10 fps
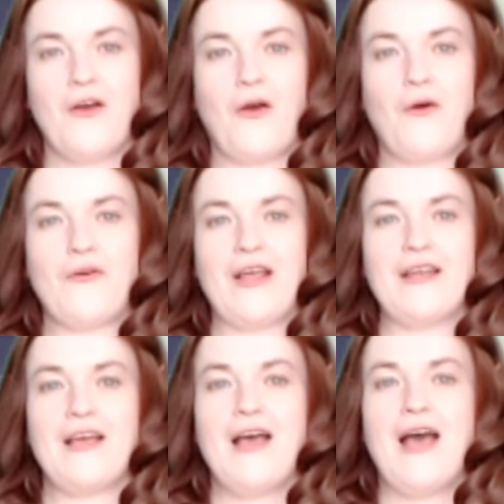
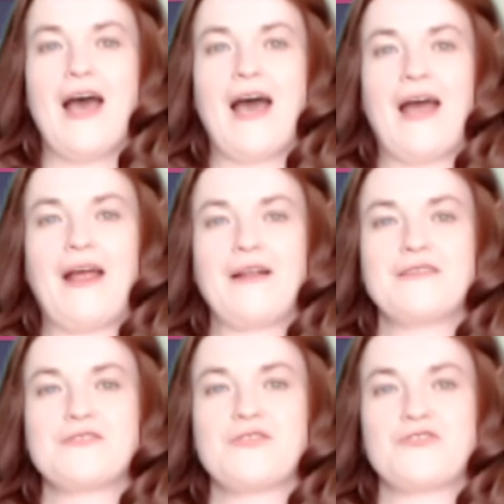Alright,
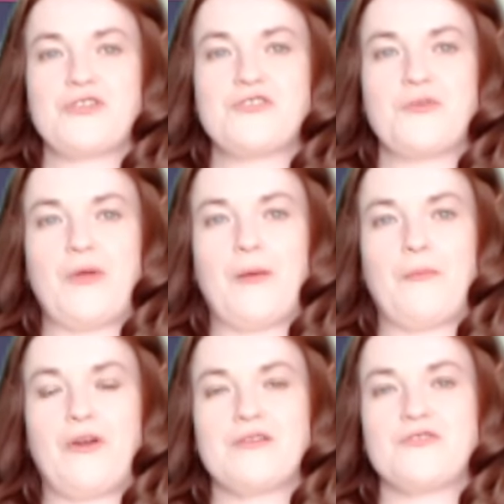and so just
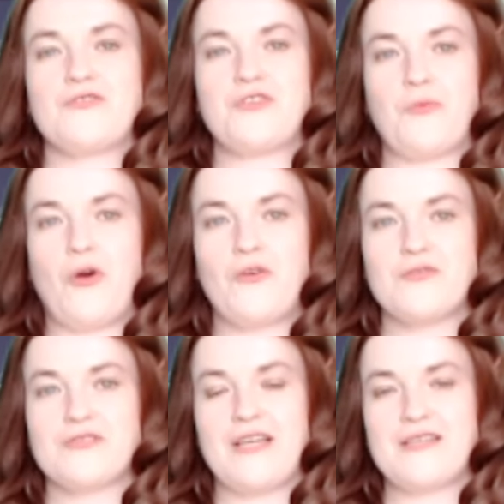remember, so
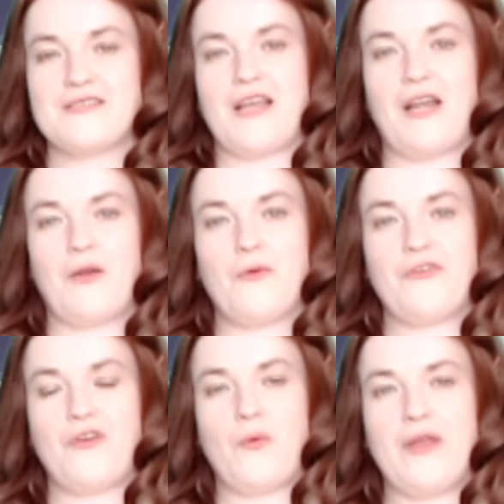tomorrow's lesson, we're
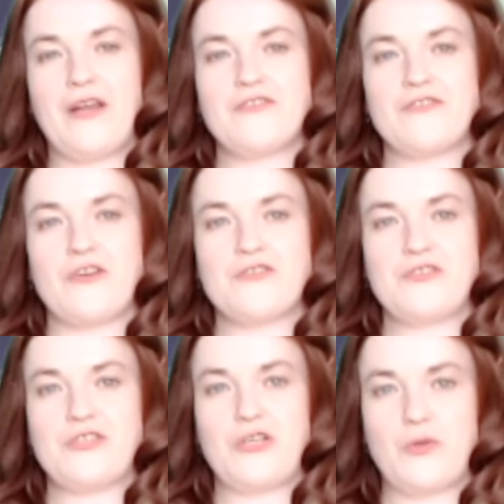doing a wee introduction
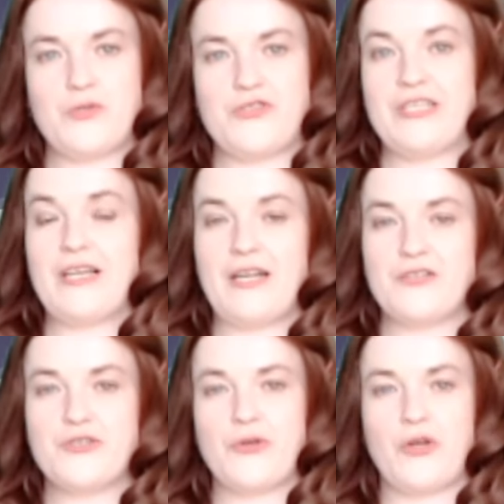to close reading
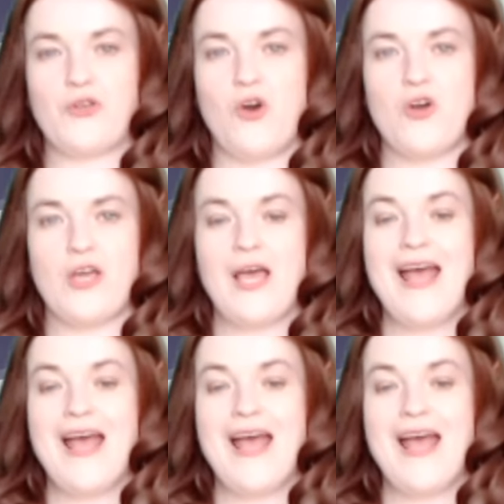at two o'clock.